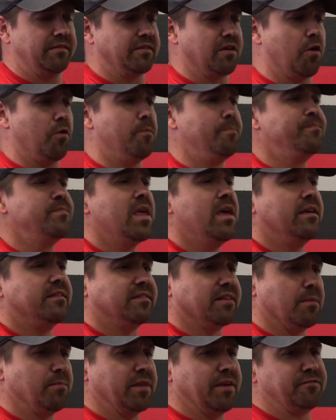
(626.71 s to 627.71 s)
So
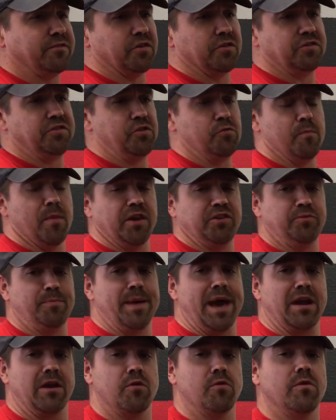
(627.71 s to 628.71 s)
some lifters do much
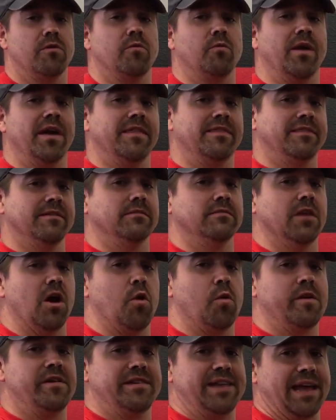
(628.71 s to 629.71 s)
better with
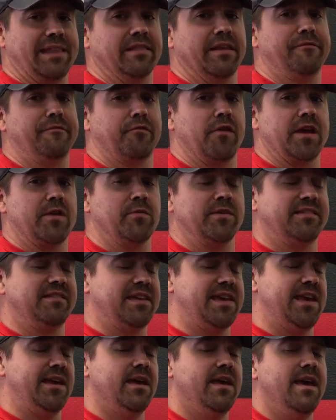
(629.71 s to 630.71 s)
lower deadlift
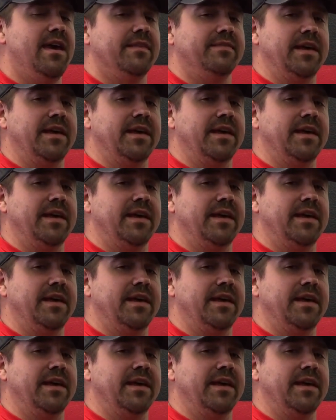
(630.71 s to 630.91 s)
frequency.